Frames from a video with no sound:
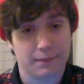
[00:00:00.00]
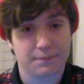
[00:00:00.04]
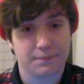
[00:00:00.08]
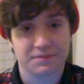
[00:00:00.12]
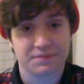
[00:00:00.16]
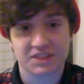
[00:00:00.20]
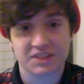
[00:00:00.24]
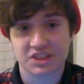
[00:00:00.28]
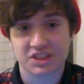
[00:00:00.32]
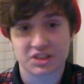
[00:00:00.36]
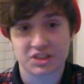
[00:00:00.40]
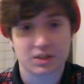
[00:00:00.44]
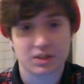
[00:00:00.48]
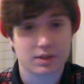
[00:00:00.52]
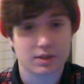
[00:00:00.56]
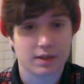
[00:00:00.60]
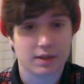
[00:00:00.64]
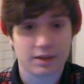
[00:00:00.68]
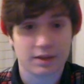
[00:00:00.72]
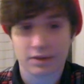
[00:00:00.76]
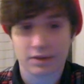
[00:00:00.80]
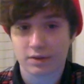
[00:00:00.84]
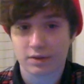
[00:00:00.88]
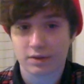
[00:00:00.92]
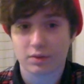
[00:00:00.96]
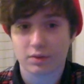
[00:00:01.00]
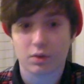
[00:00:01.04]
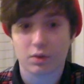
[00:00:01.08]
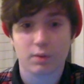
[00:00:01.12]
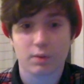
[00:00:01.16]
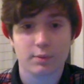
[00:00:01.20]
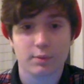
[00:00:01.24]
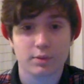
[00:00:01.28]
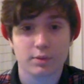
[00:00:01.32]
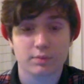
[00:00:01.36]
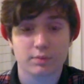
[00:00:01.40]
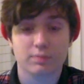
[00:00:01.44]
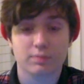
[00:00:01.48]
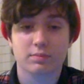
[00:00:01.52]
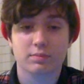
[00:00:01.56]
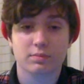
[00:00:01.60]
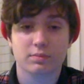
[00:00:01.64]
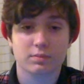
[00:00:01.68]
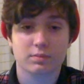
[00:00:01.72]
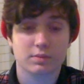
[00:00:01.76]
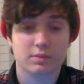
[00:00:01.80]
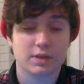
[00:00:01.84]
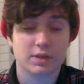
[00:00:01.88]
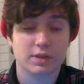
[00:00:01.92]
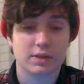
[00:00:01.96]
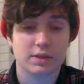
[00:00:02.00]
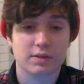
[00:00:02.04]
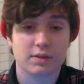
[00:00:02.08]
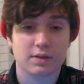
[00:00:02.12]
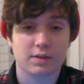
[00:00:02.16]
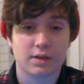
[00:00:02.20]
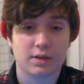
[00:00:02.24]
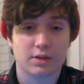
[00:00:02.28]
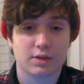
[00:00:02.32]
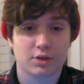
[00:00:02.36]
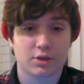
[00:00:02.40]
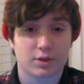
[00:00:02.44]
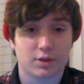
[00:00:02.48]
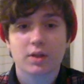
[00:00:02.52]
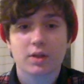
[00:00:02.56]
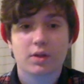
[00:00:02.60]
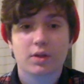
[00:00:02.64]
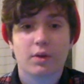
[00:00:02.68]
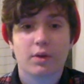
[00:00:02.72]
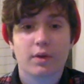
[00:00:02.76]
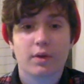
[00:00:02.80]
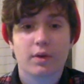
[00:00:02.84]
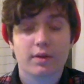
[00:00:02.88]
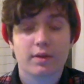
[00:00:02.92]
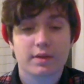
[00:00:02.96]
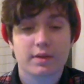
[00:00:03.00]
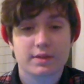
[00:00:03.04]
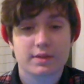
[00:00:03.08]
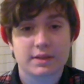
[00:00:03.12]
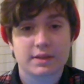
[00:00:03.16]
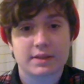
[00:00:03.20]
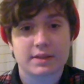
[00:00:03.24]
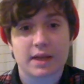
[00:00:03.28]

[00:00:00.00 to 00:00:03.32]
just another normal teenager. Knowing this has